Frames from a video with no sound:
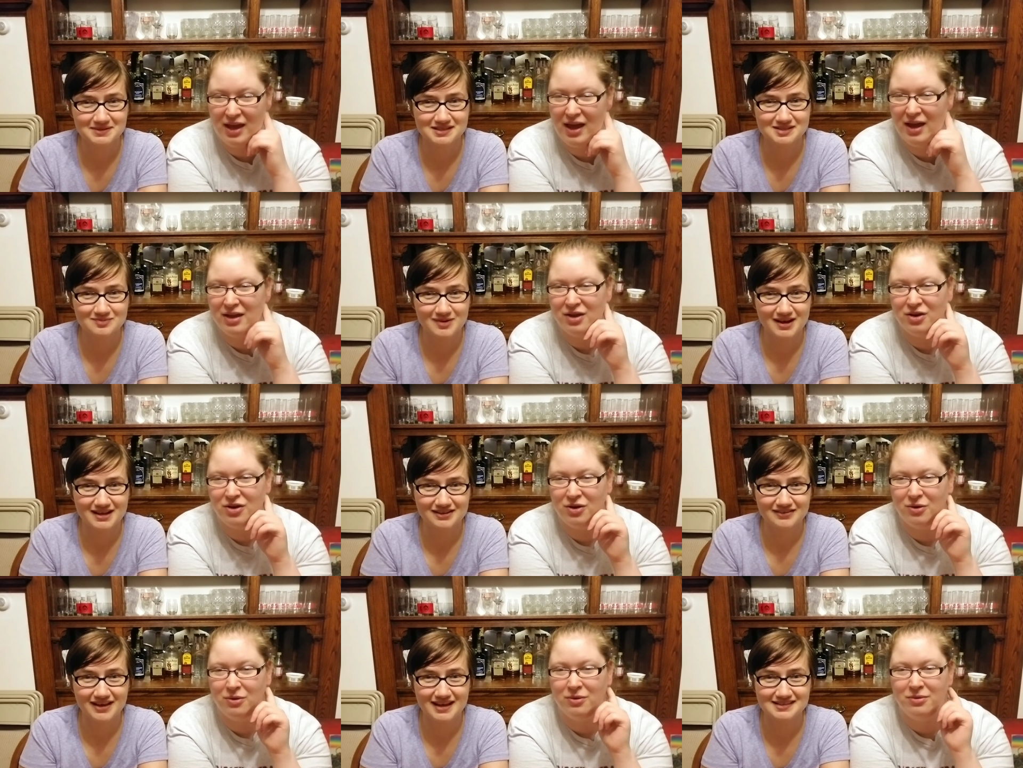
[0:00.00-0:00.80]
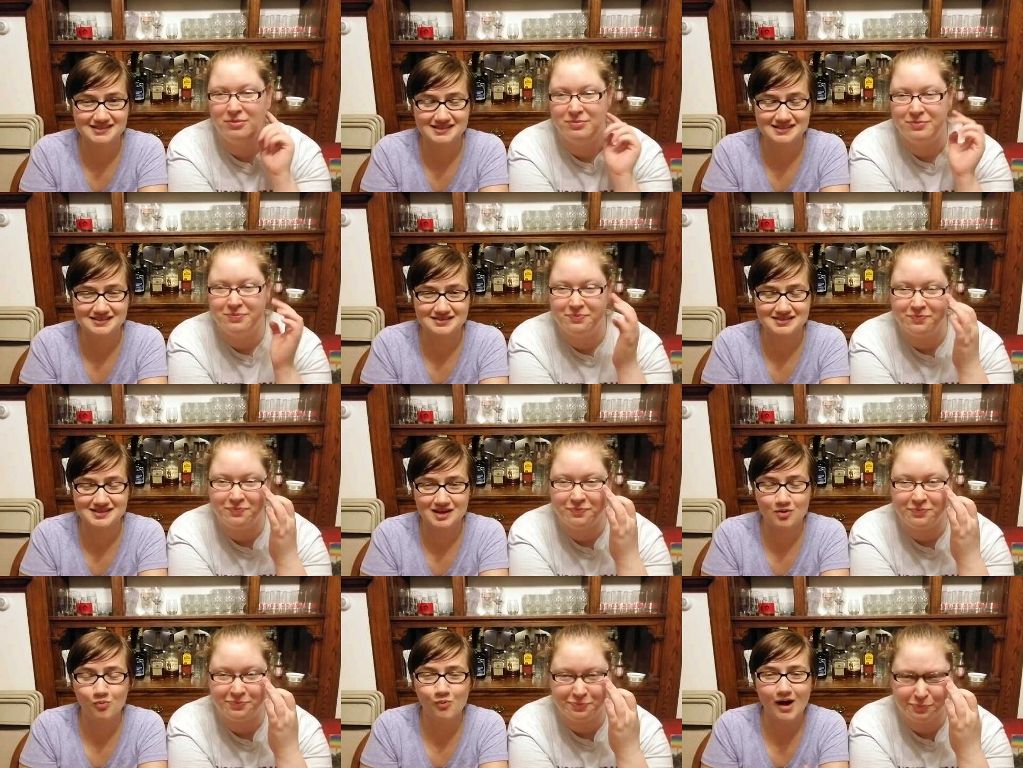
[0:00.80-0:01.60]
Speaker 1: yeah, wine glasses. And I was
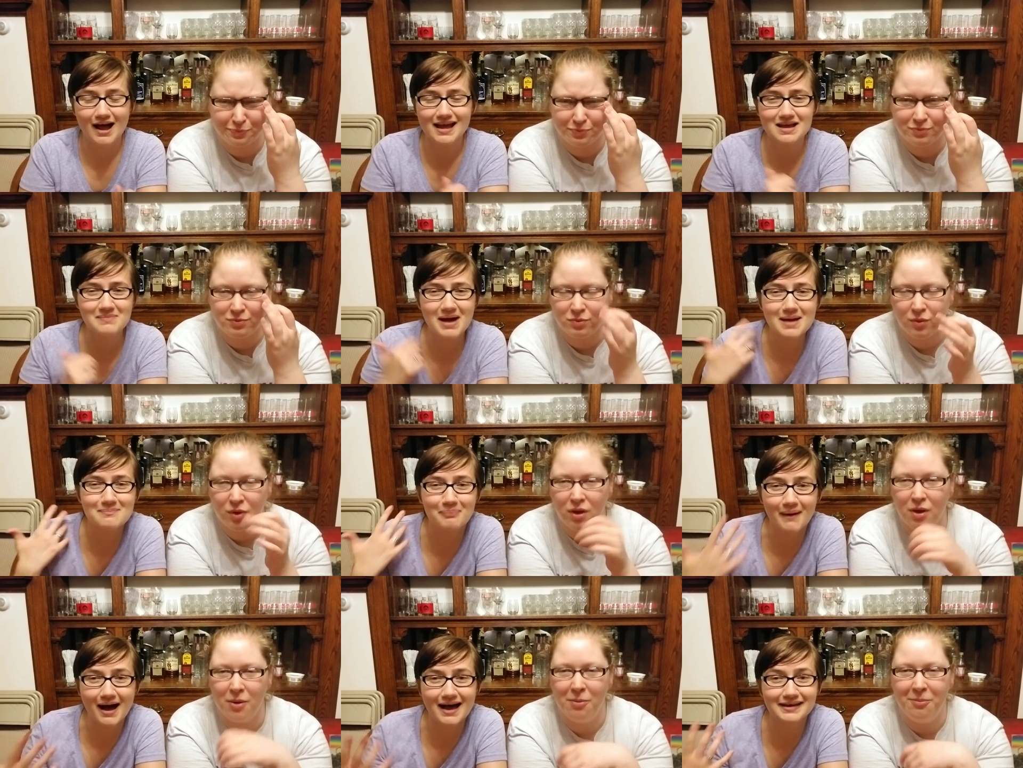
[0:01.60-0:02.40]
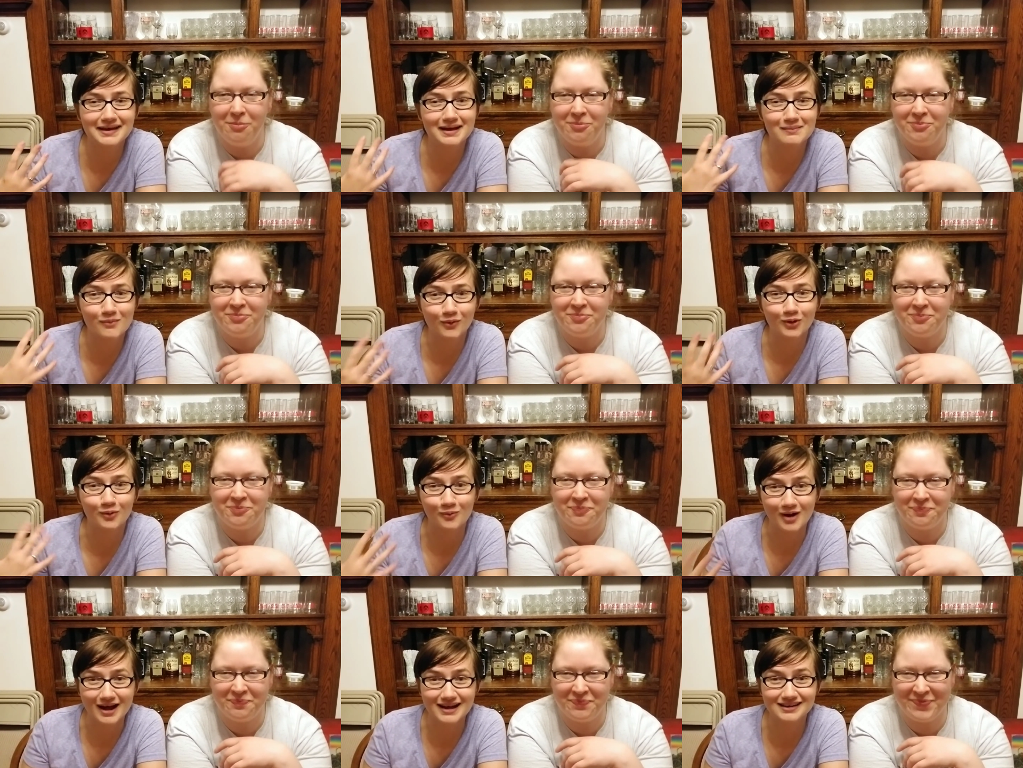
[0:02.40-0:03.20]
like, why am I buying more
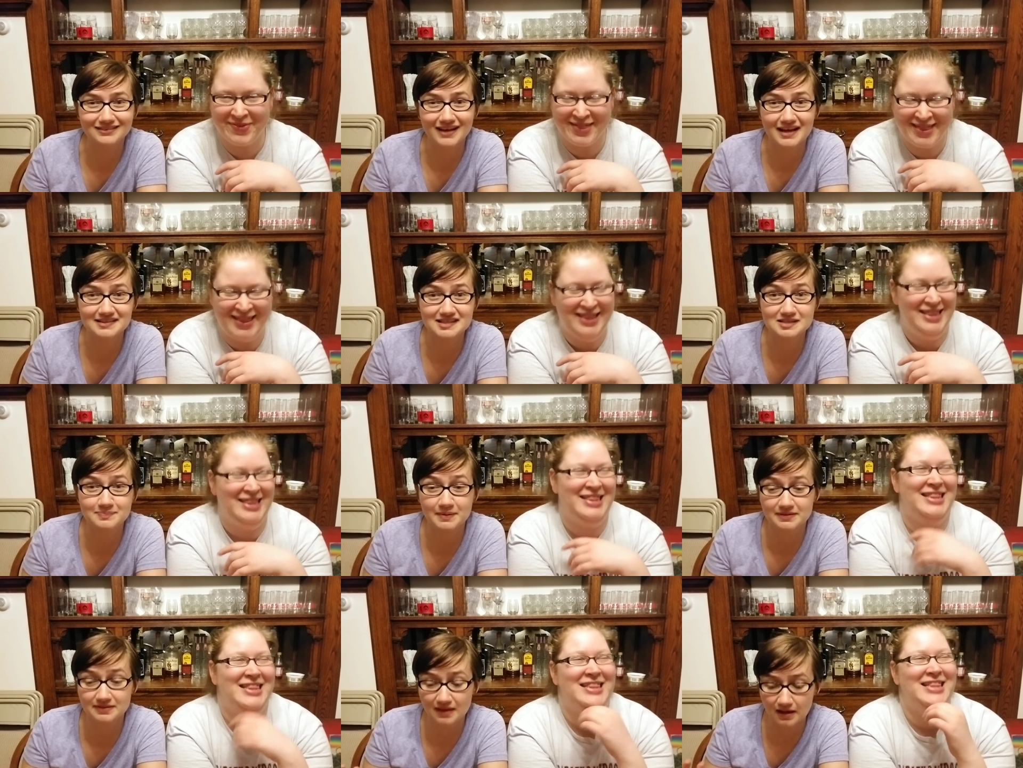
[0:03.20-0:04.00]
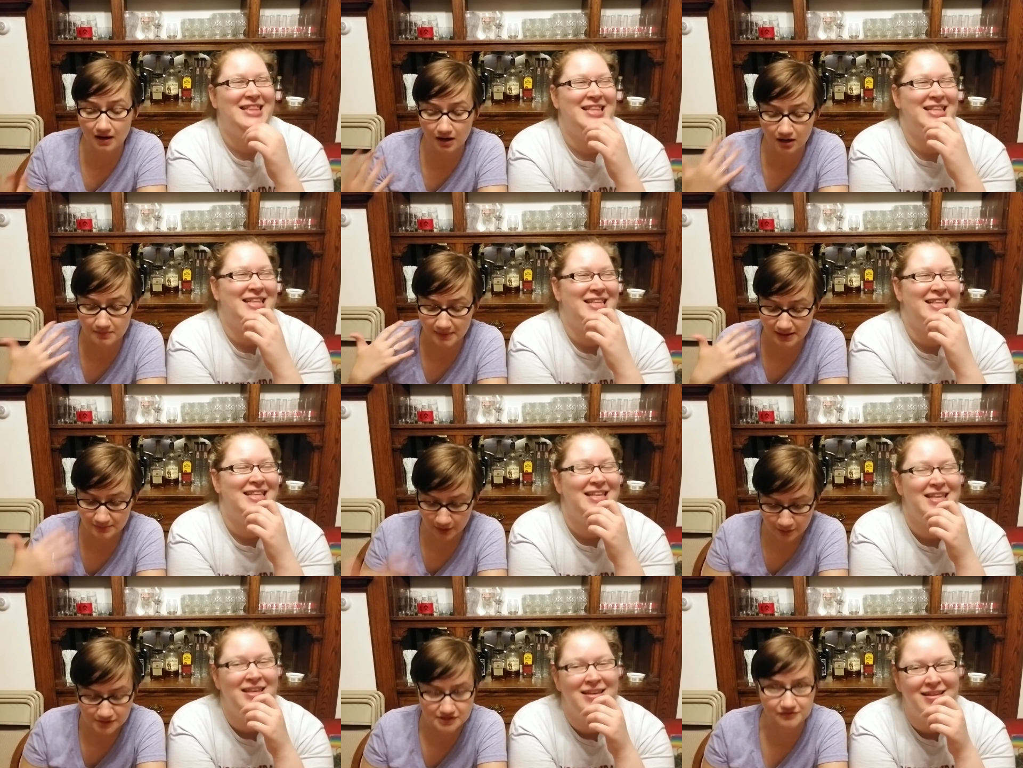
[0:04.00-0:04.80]
wine glasses? But they are my
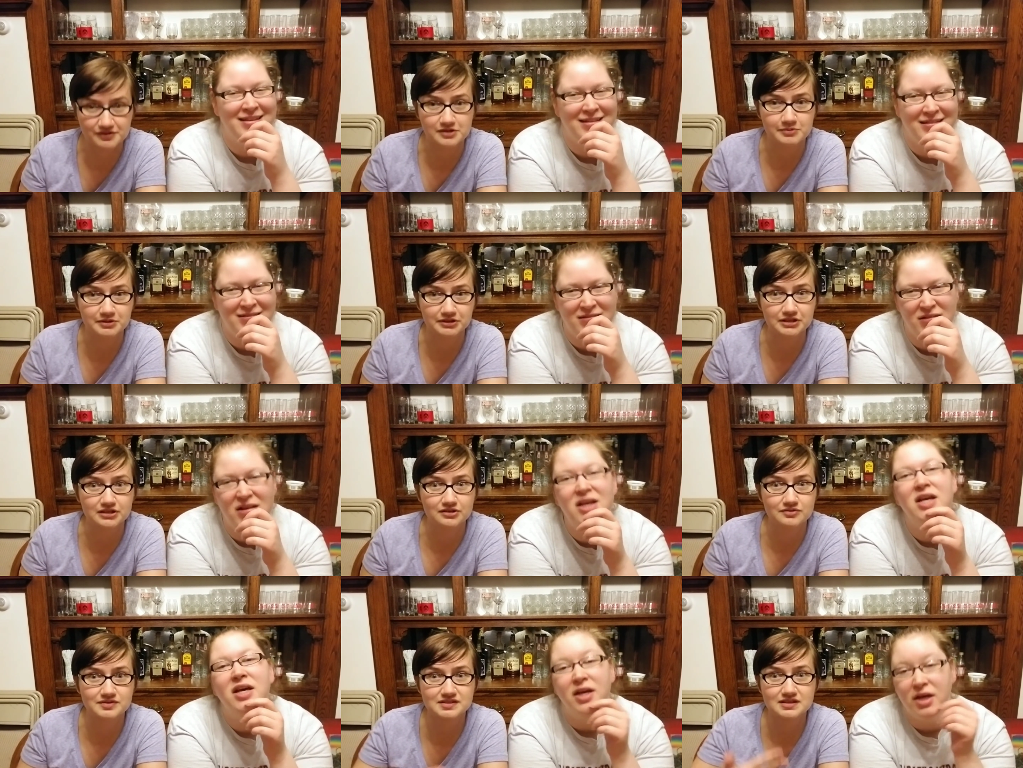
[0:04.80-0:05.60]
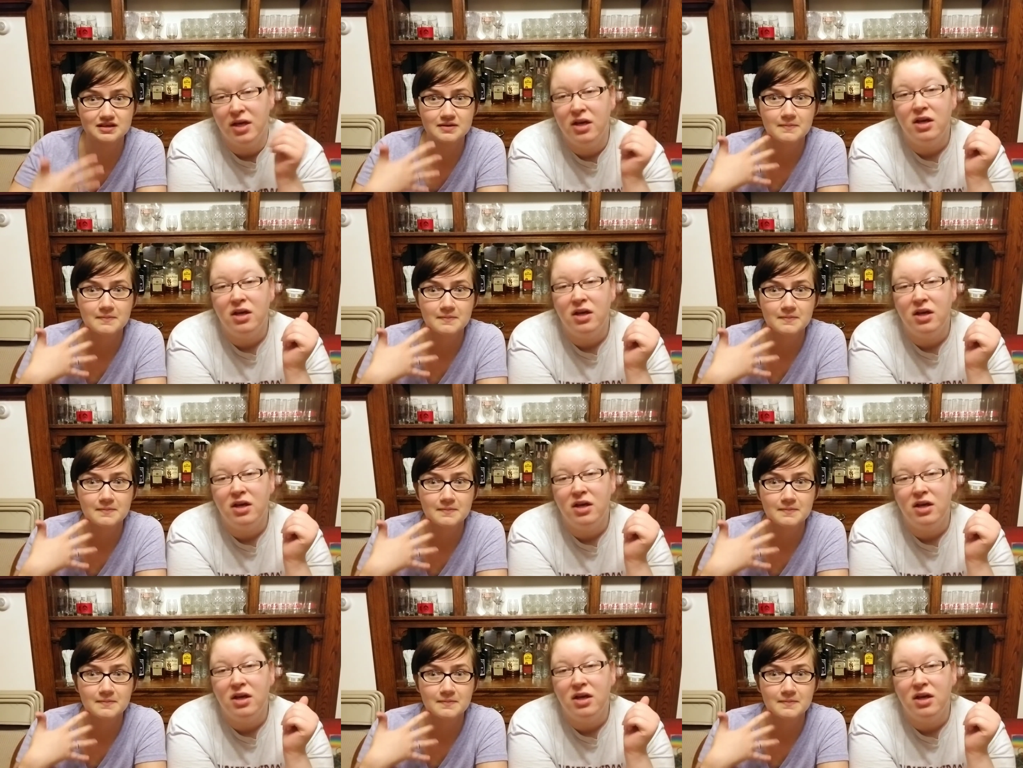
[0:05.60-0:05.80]
most frequently used.